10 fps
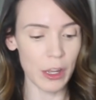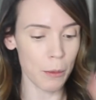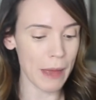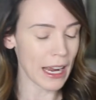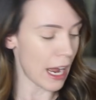the
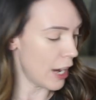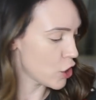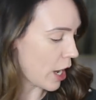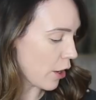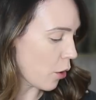Omega
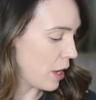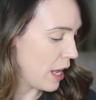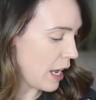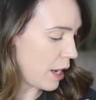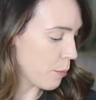eyeshadow
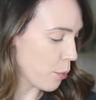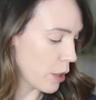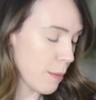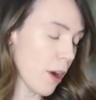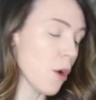in
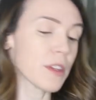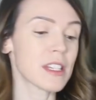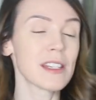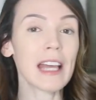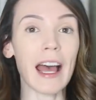Primo. This
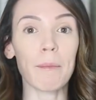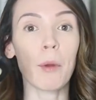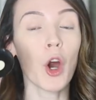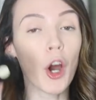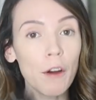is
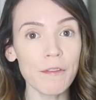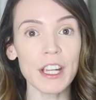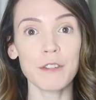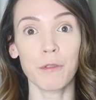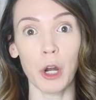
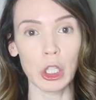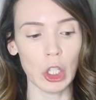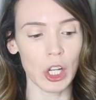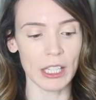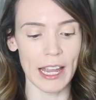perfect for a
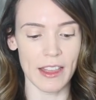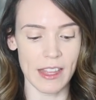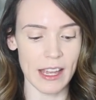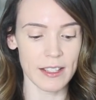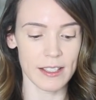look like
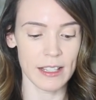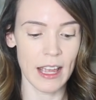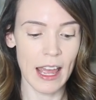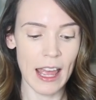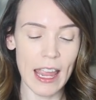this.
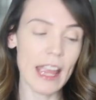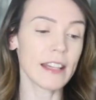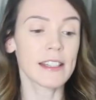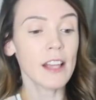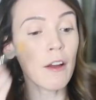
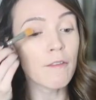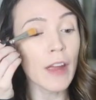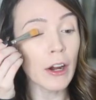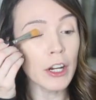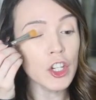It's a
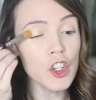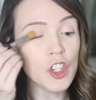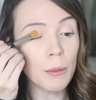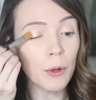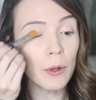very
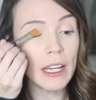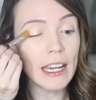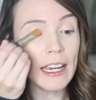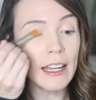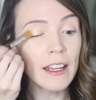
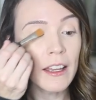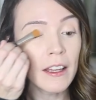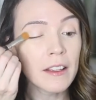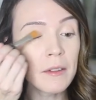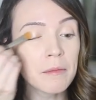shimmery,
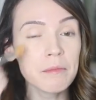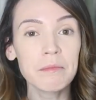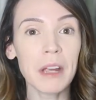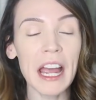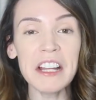
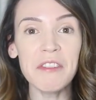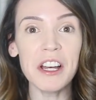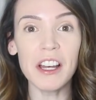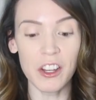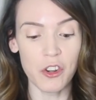kind
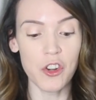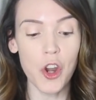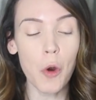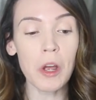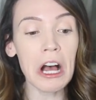of a
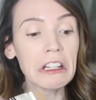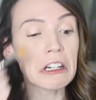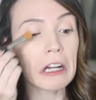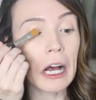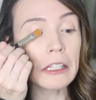no
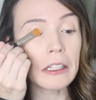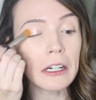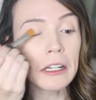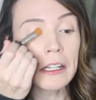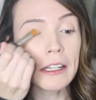color color.
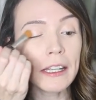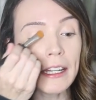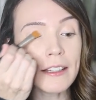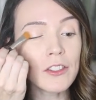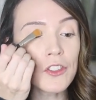
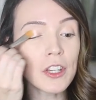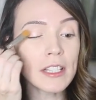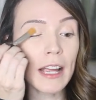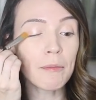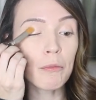It's
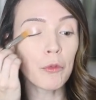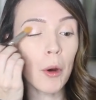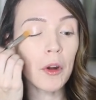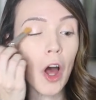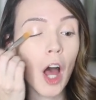just, I
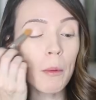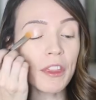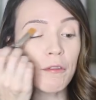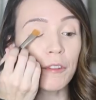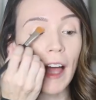throw it on with
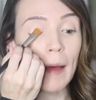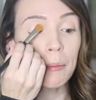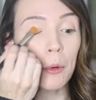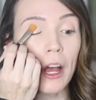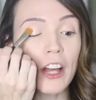a flat
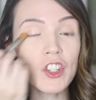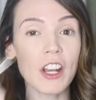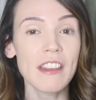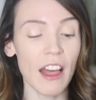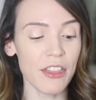brush,
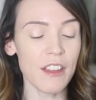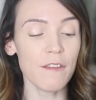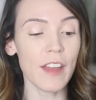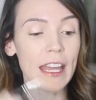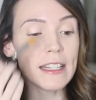nothing
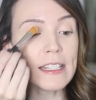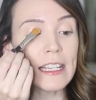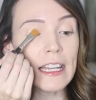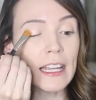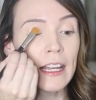
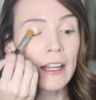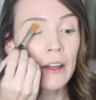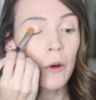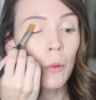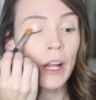fancy.
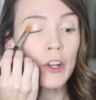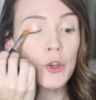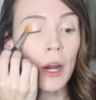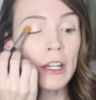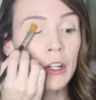We're not
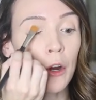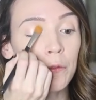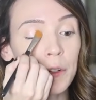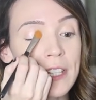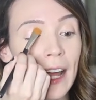trying to
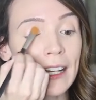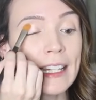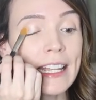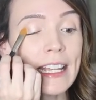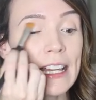go for
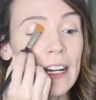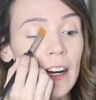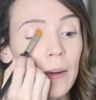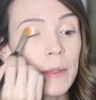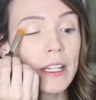technique
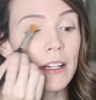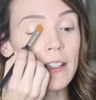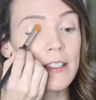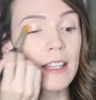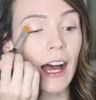here
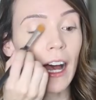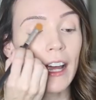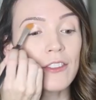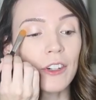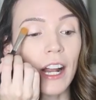because the
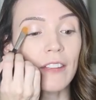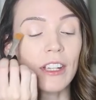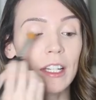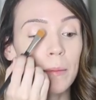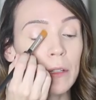eyes are not
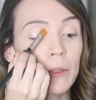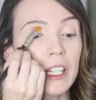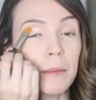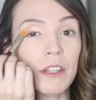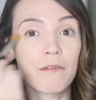even gonna be
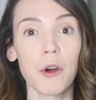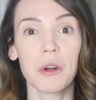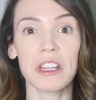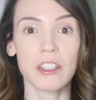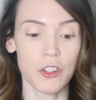really be the
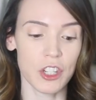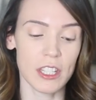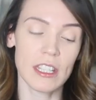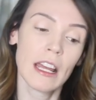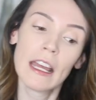focus. They're
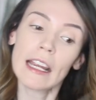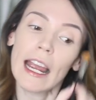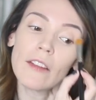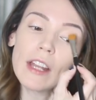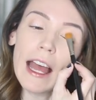just
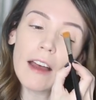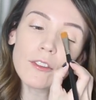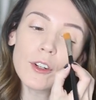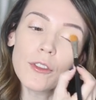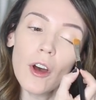kind of an
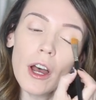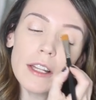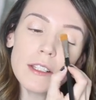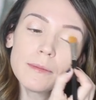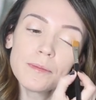
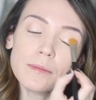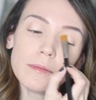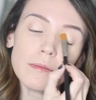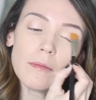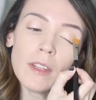afterthought.
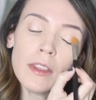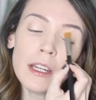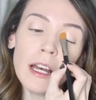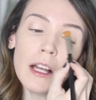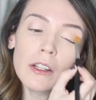The
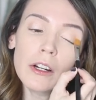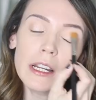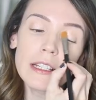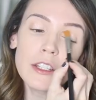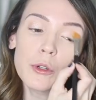color
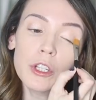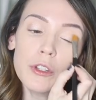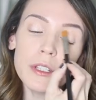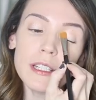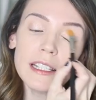is, you can
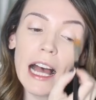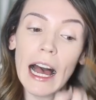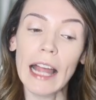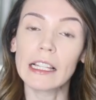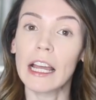use this as a
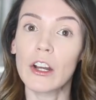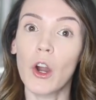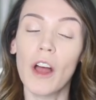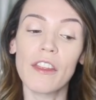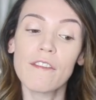
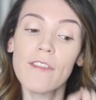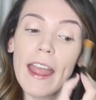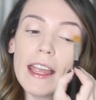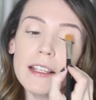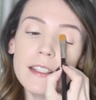highlighter on the
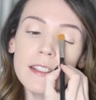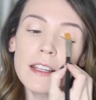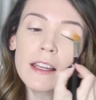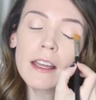face